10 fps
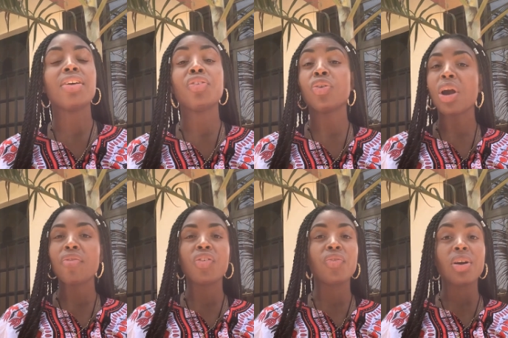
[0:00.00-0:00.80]
If you're
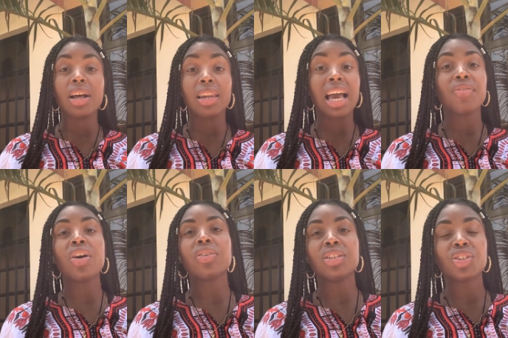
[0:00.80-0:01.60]
grateful for life,
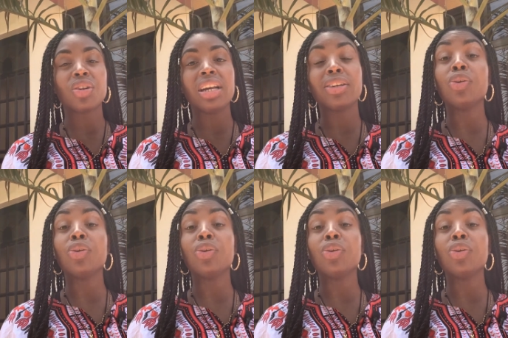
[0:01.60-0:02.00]
health, and strength,